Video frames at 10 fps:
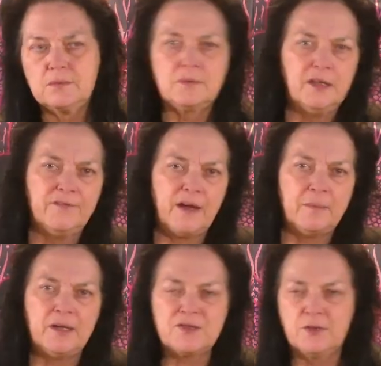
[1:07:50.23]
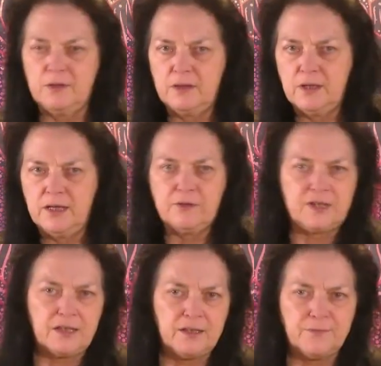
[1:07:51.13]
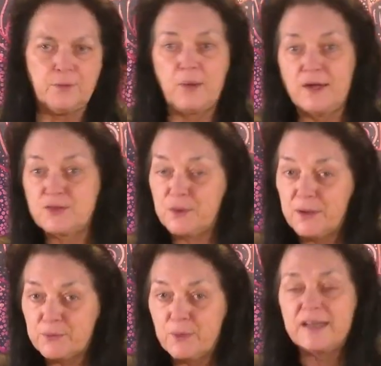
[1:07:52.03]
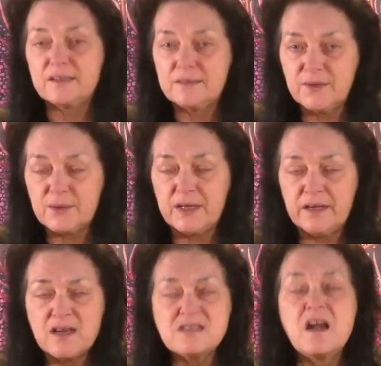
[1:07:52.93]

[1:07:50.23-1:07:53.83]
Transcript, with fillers: leave five minutes earlier, later, take a different route so you don't have to wreck, okay?